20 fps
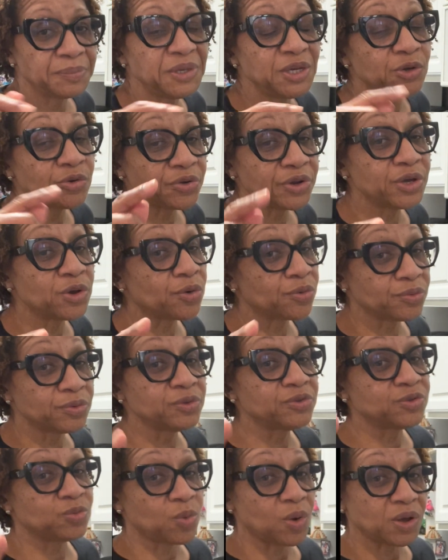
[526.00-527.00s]
Creole
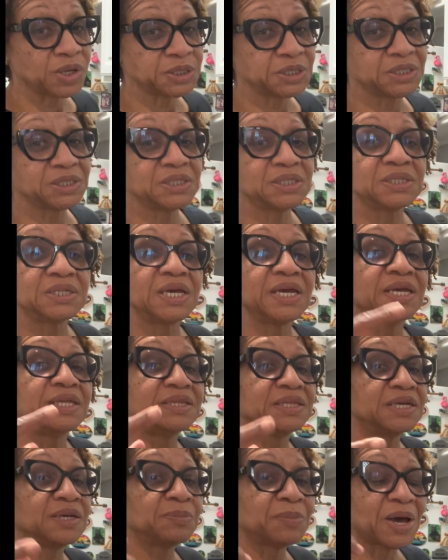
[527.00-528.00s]
Roots Washington,
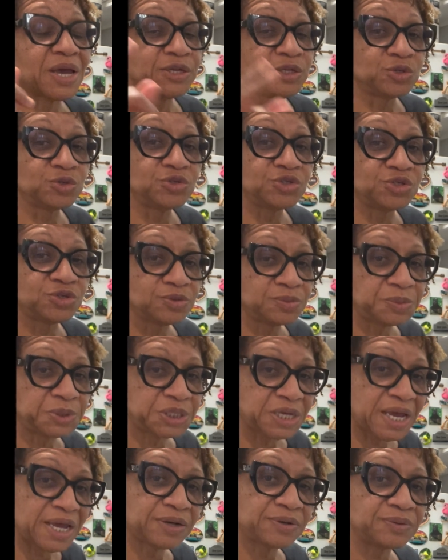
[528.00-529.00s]
and then my YouTube
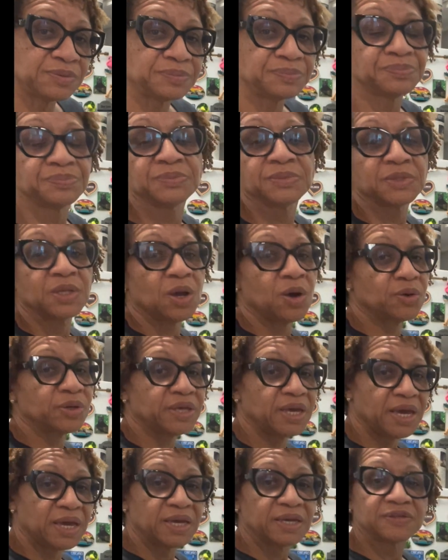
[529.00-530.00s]
channel.
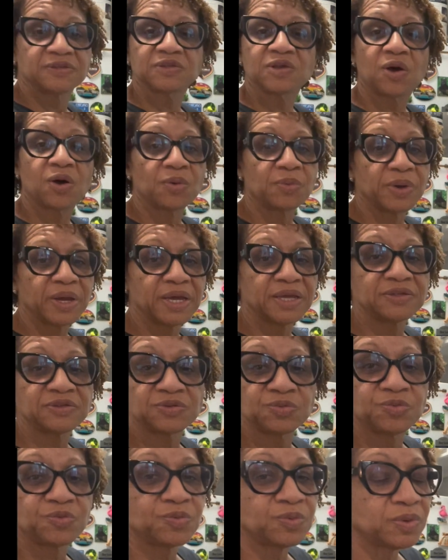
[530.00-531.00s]
Okay, it's
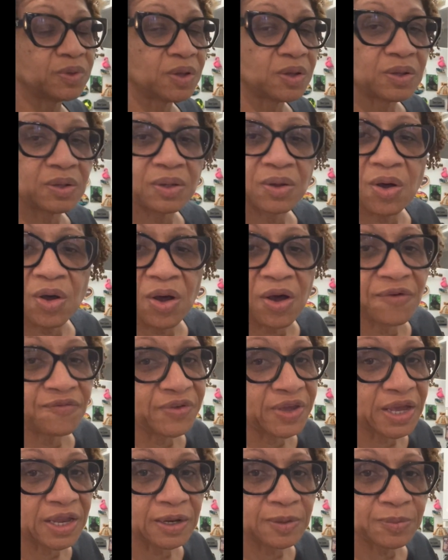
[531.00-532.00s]
always
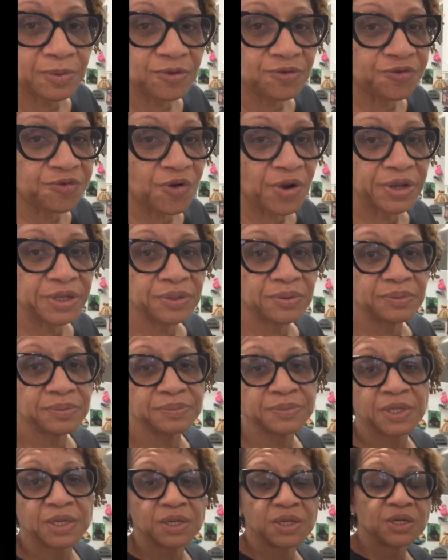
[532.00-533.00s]
available for you.
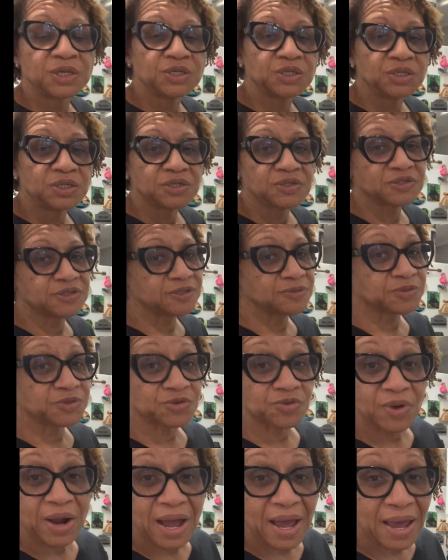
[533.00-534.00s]

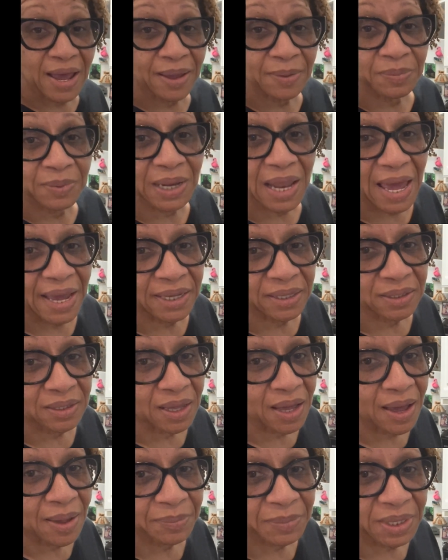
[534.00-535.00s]
Subscribe, like,
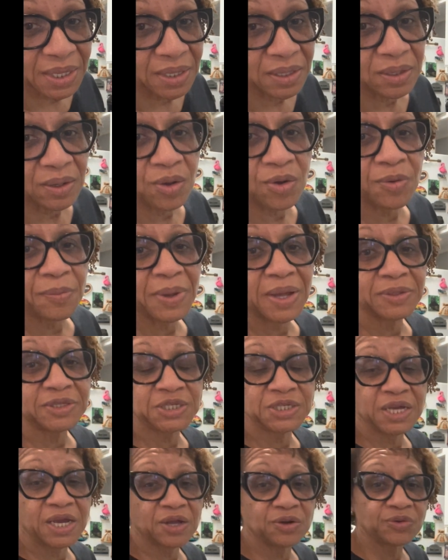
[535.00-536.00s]
comment on my
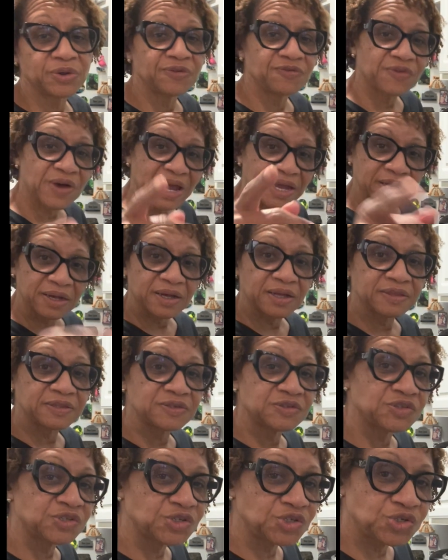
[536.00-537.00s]
channel. Invite
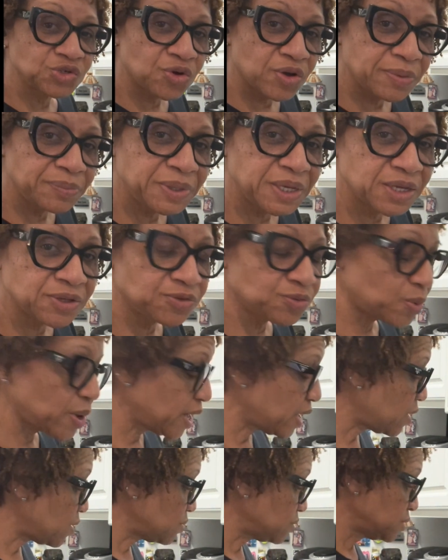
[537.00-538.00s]
others to join me as
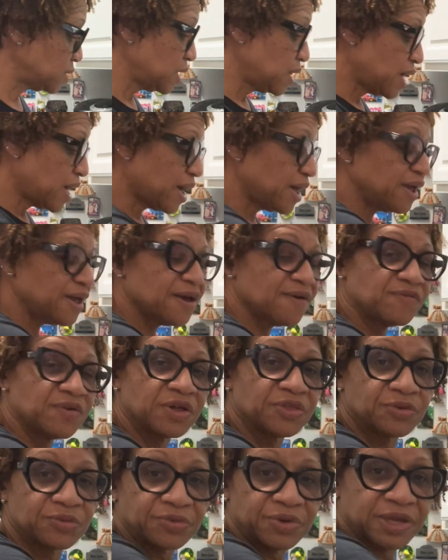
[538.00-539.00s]
well. I have
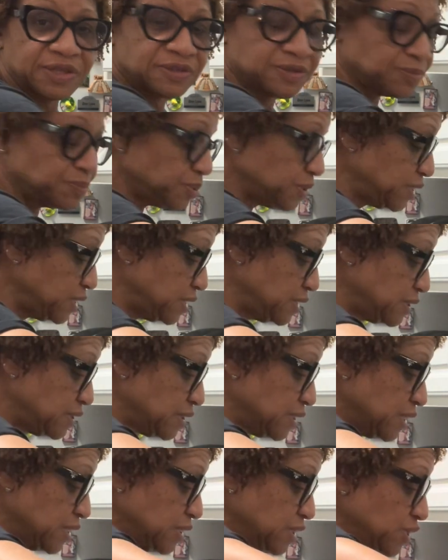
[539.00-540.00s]
other recipes.
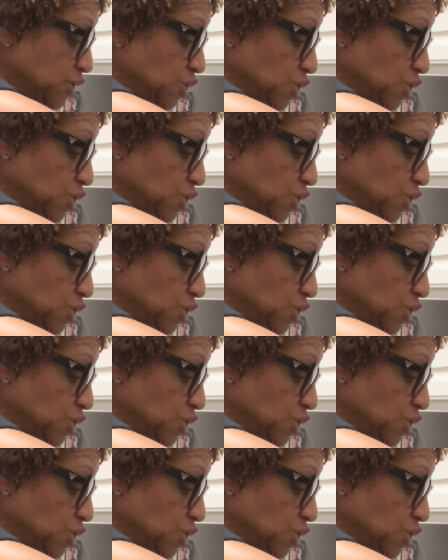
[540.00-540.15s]
This